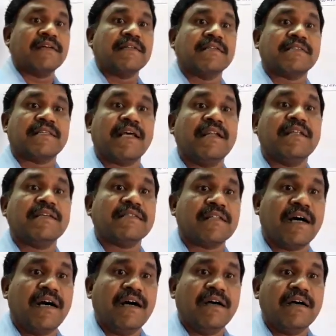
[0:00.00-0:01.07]
the cell is
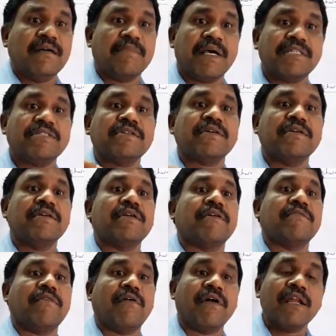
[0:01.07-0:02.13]
the basic unit
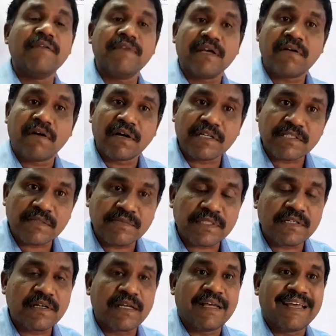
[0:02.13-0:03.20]
of all living organisms.